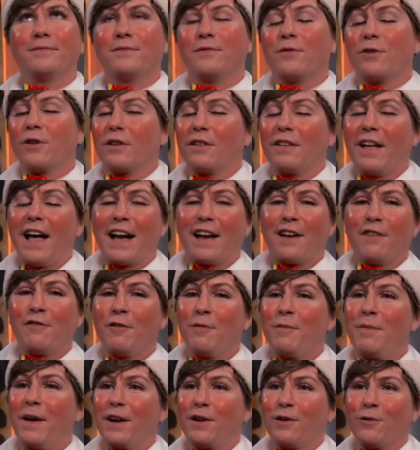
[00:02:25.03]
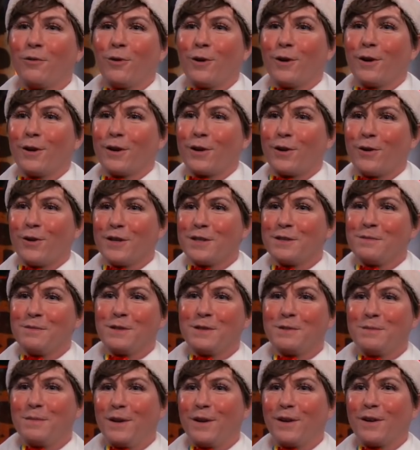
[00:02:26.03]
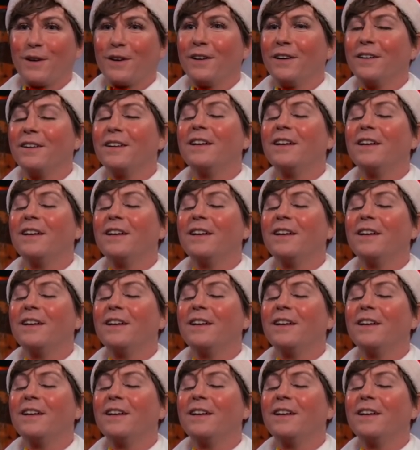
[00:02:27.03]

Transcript: for lack of a better word, a Christmas miracle.